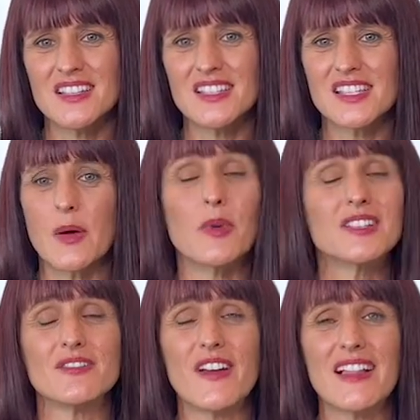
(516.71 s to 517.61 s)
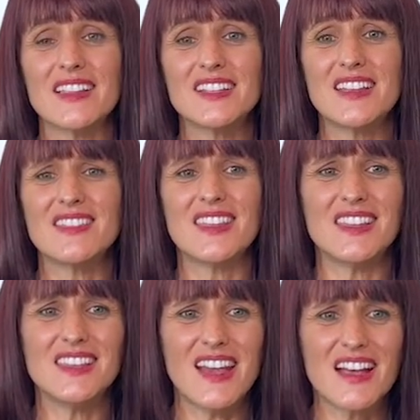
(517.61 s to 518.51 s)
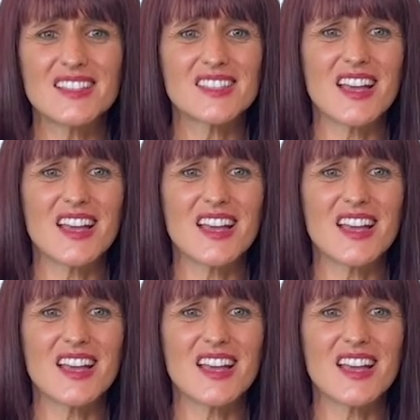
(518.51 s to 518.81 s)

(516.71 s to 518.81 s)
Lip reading: someone to validate that yes,